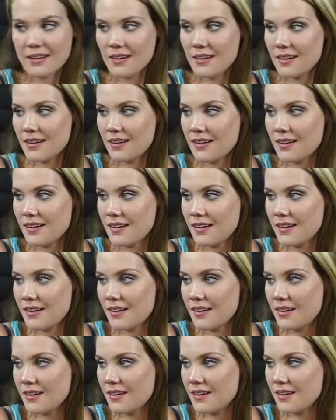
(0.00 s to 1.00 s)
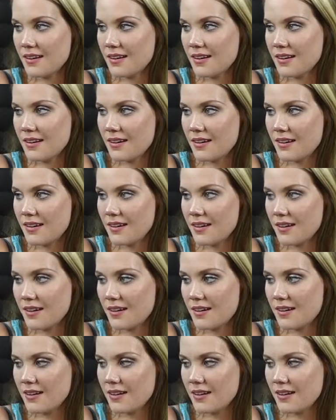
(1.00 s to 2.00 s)

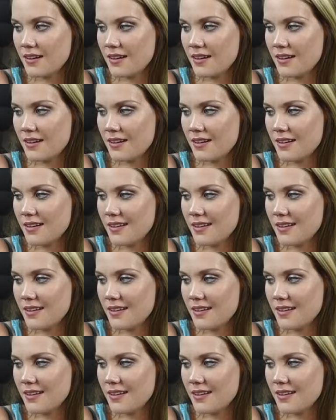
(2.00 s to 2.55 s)
(silent)